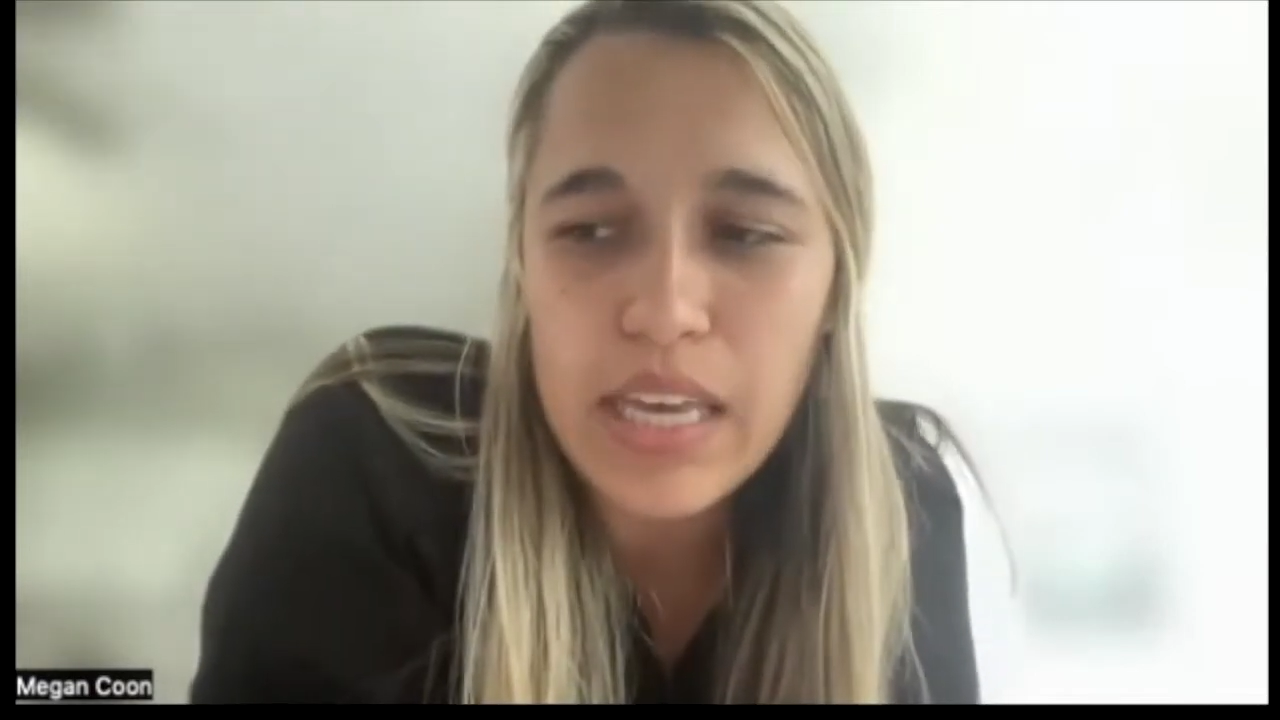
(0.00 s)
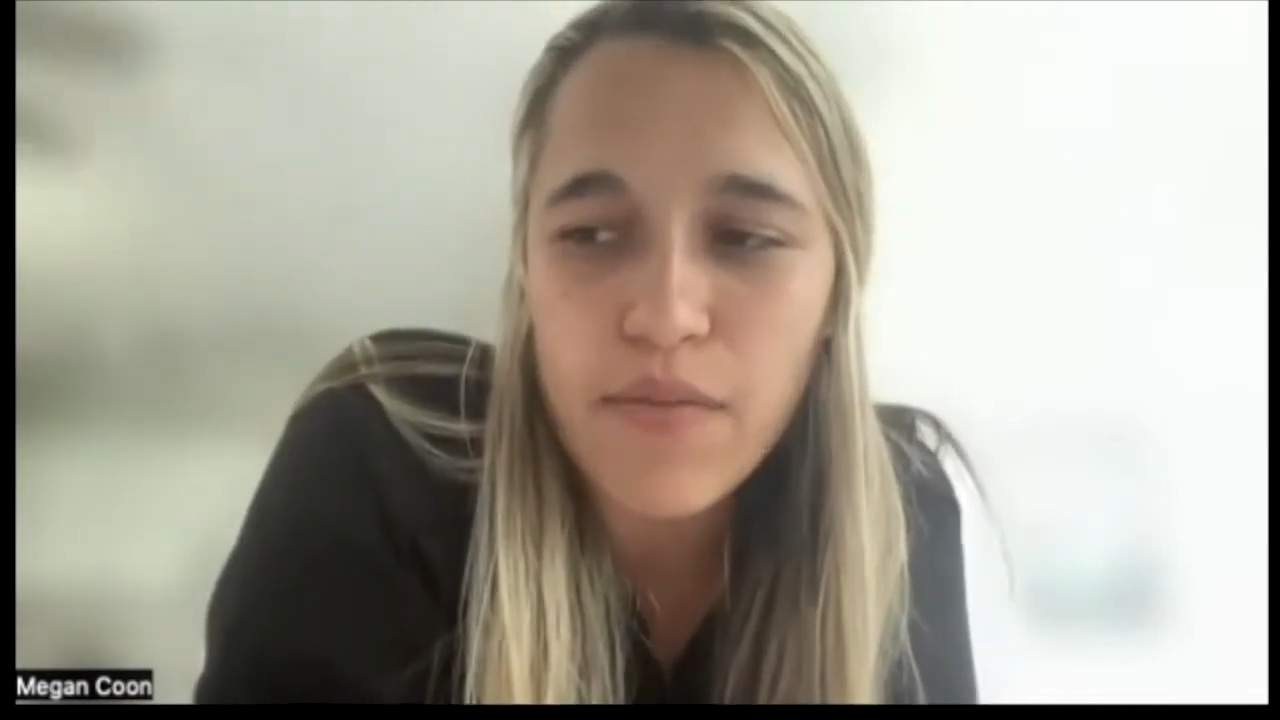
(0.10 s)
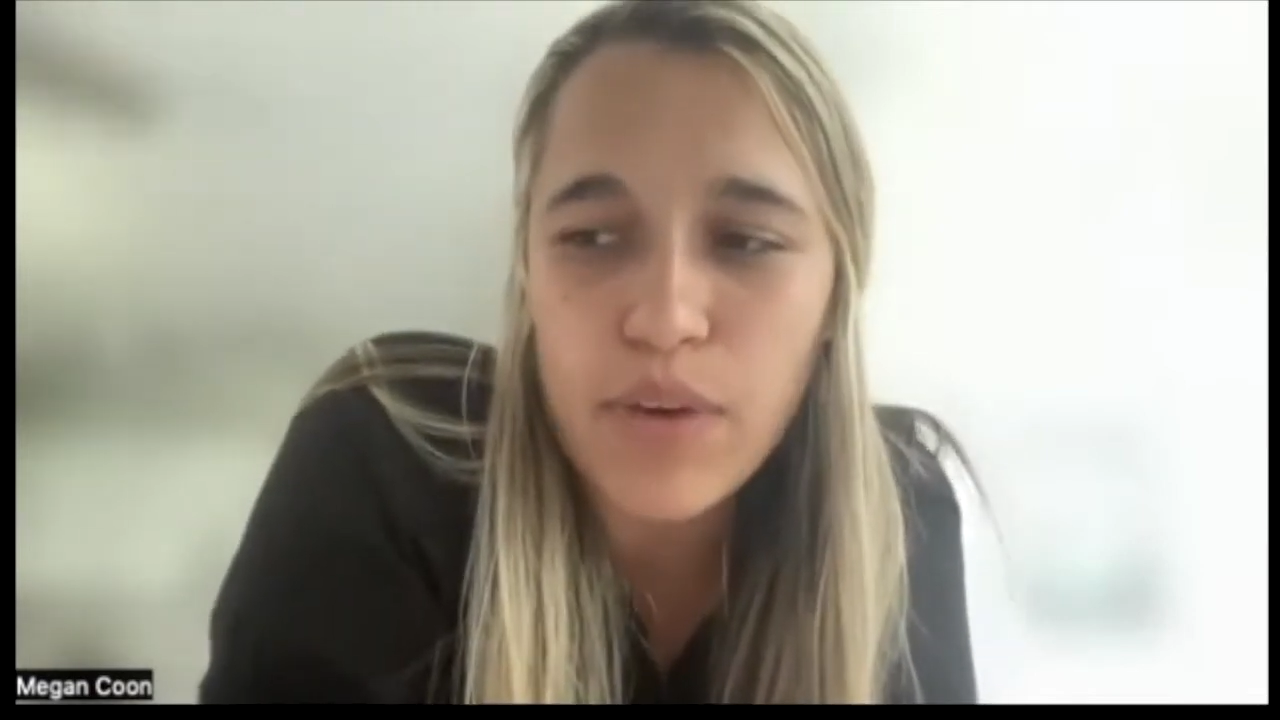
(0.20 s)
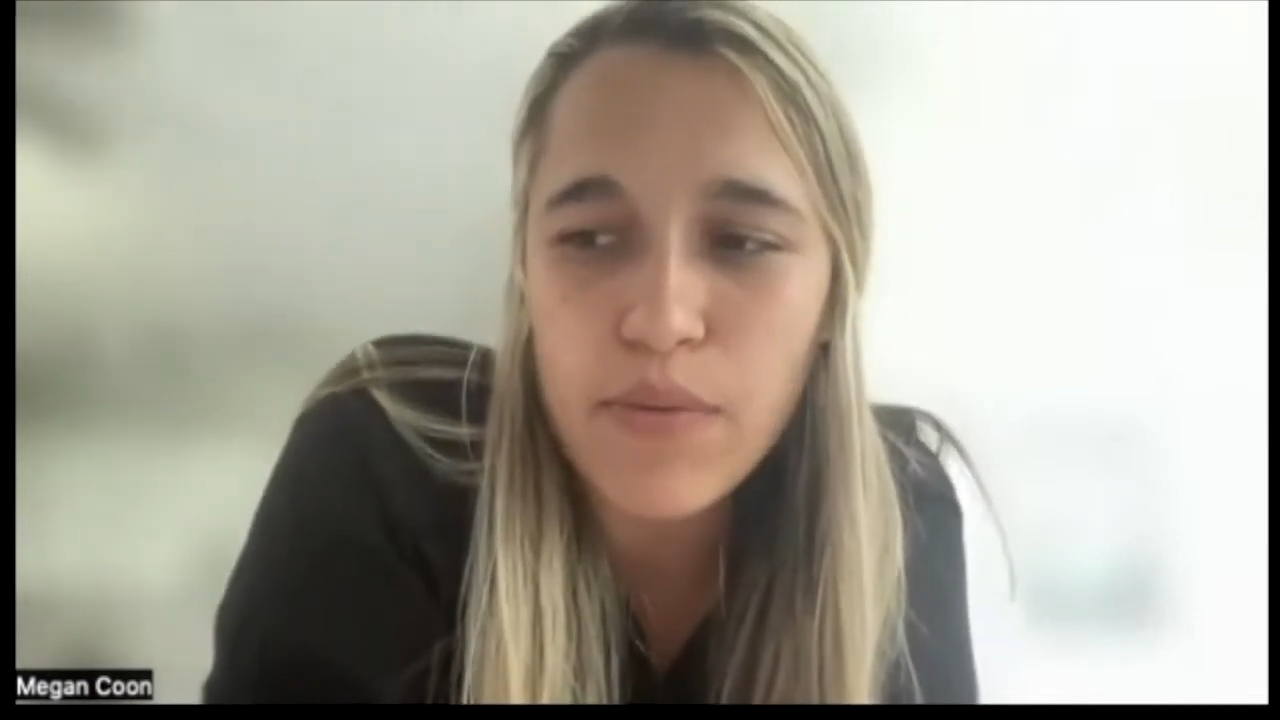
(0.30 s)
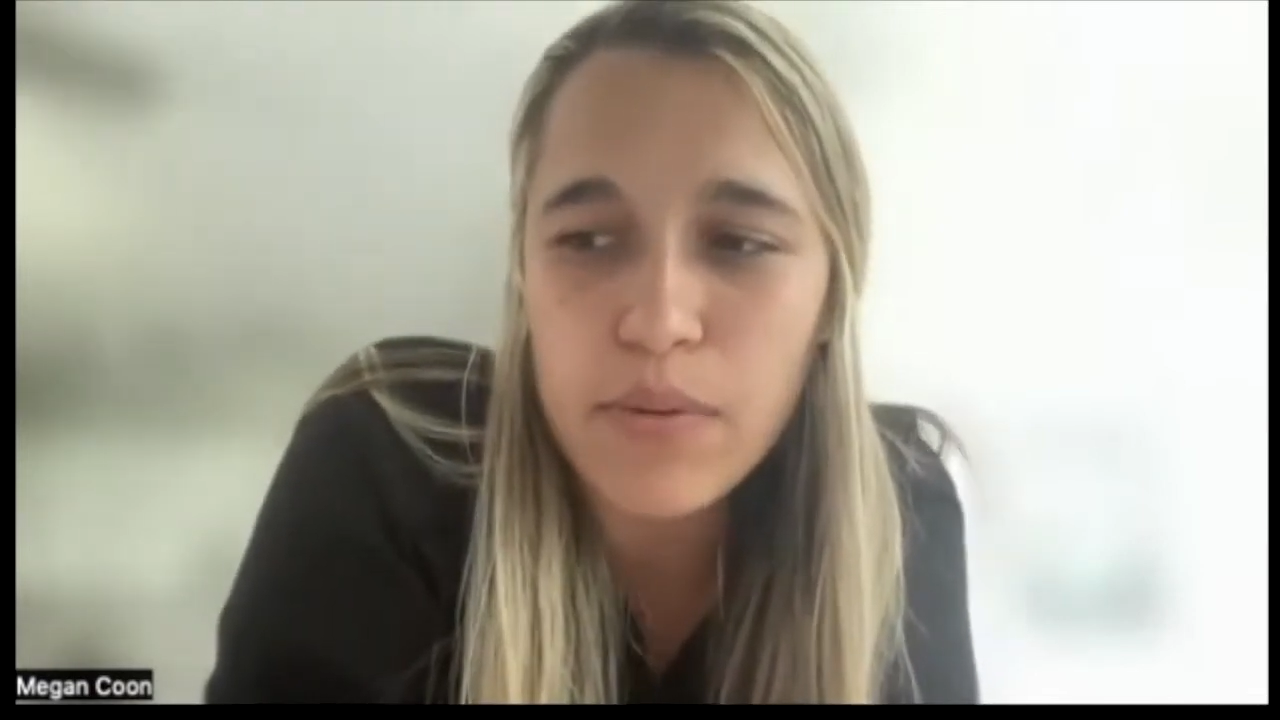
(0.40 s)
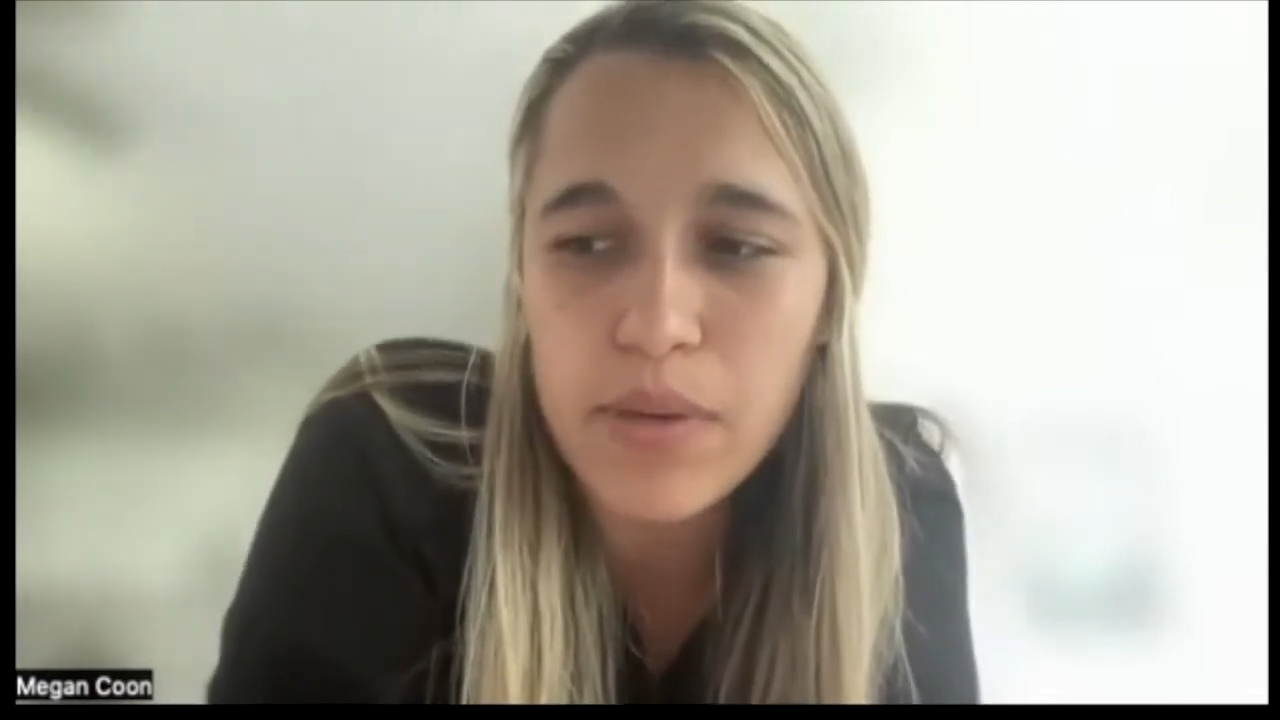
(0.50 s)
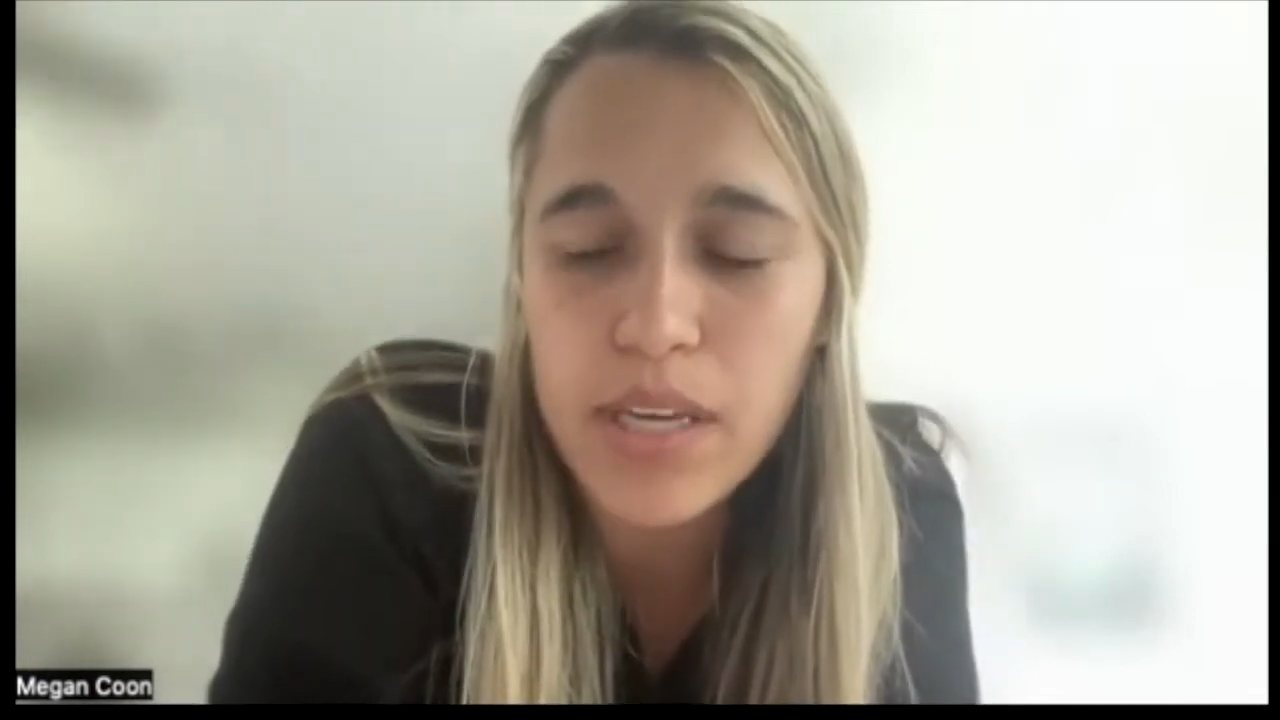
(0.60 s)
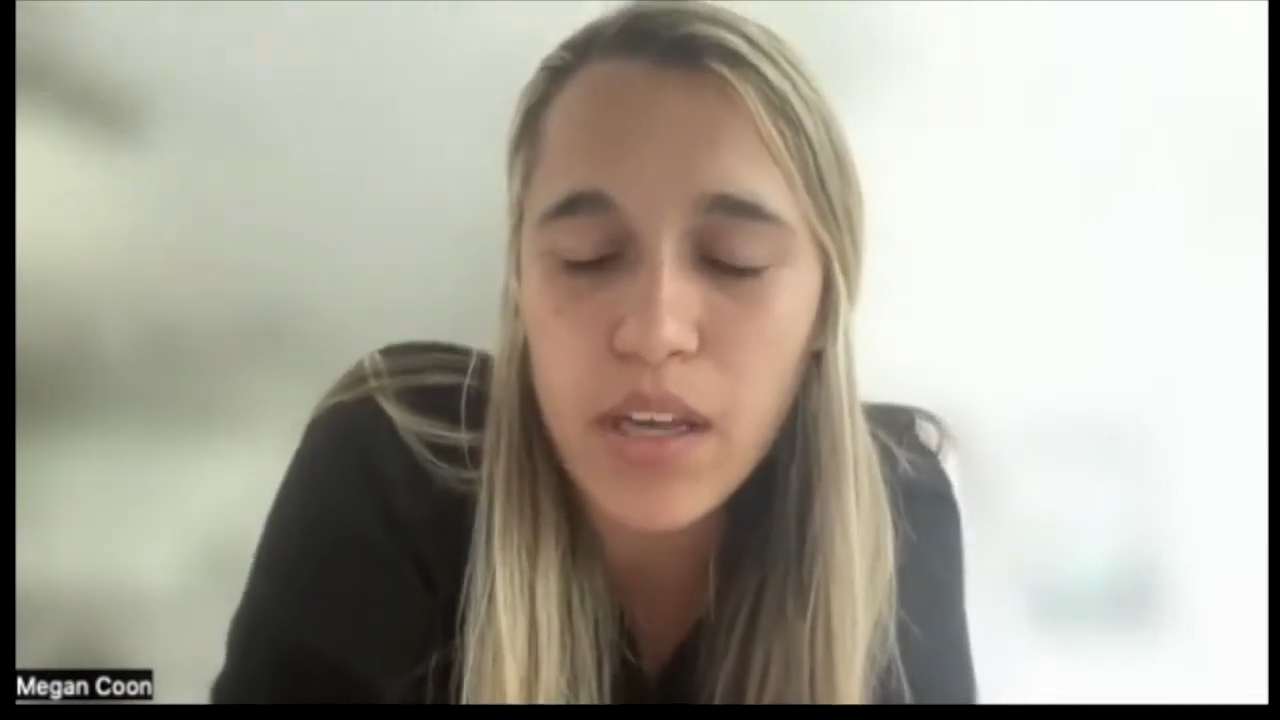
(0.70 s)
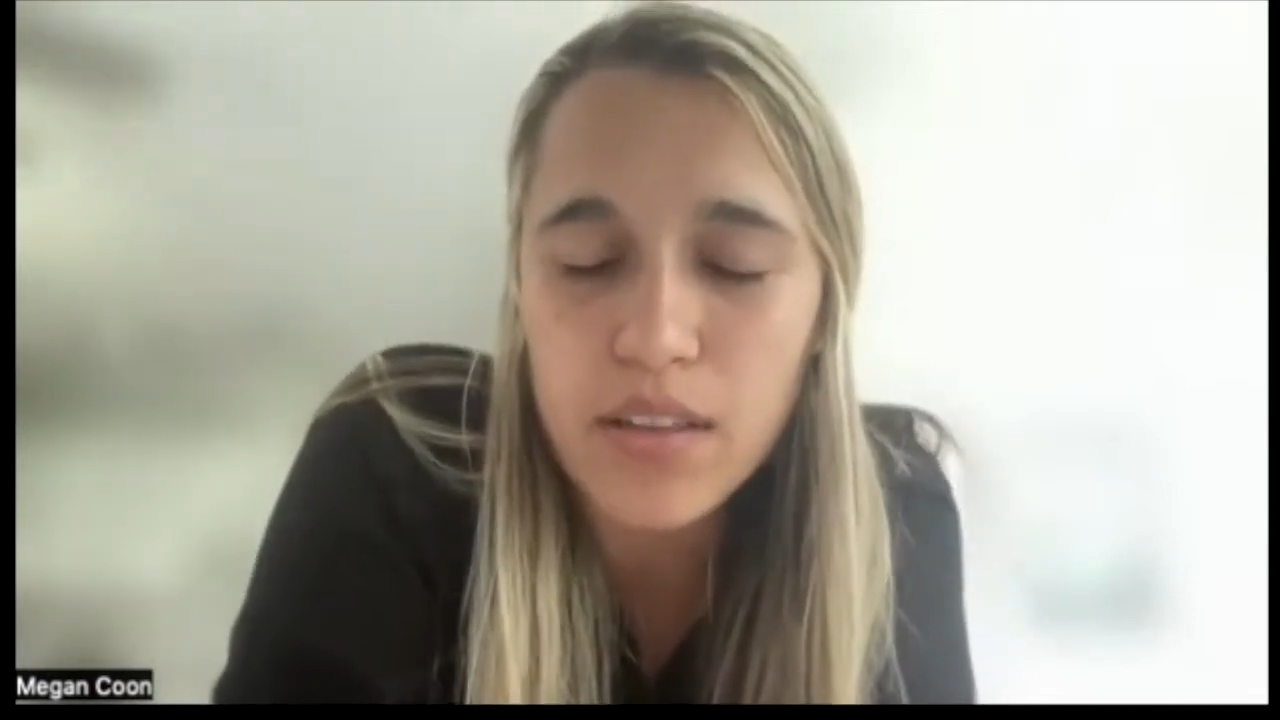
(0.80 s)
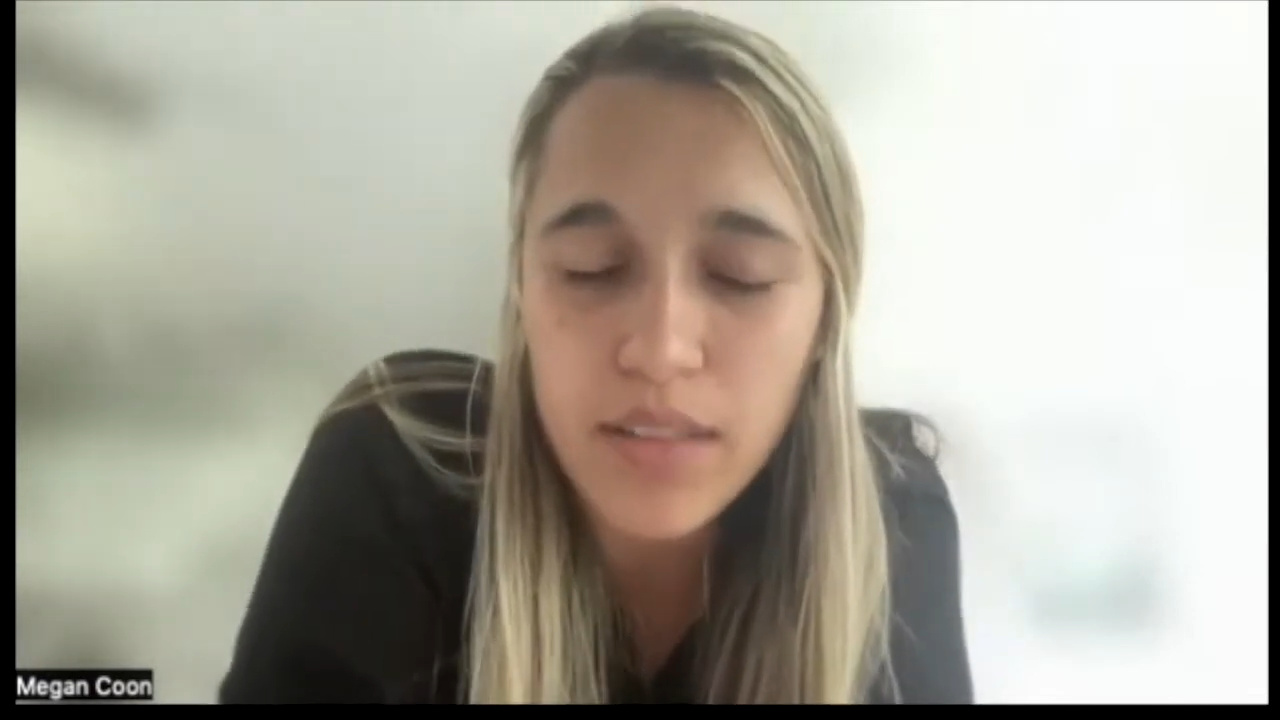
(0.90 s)
if we would
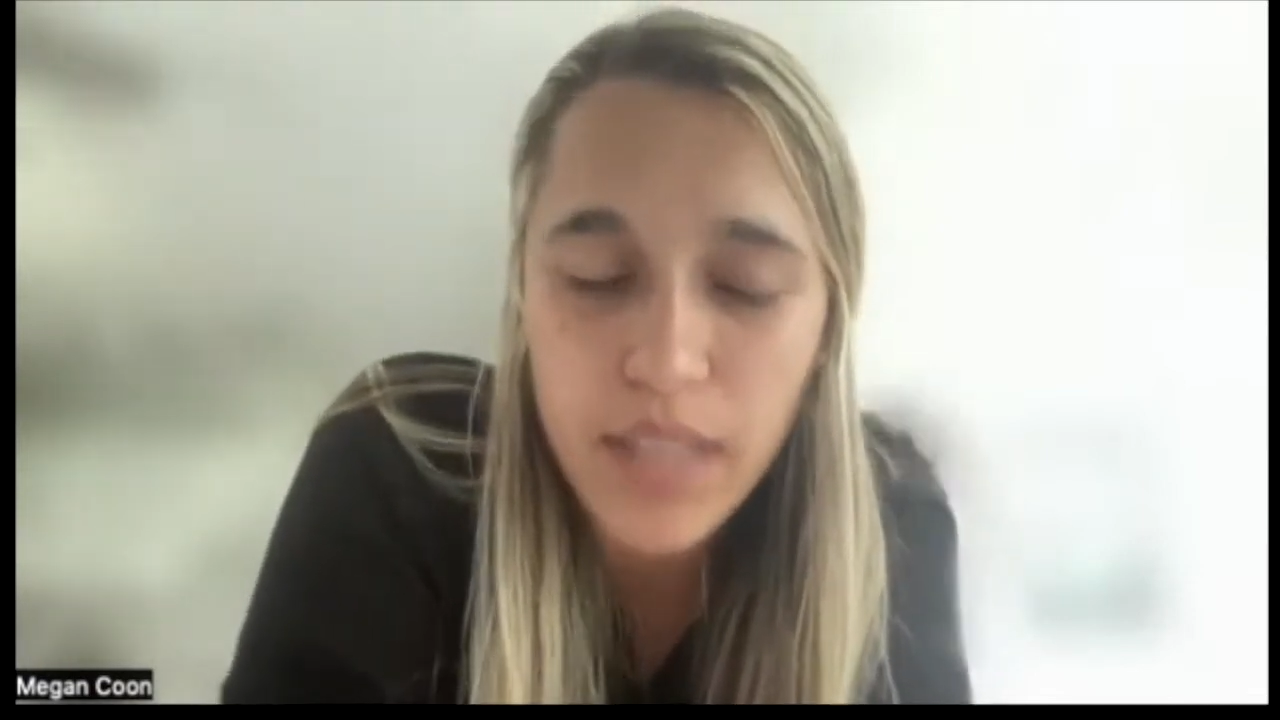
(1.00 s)
be on the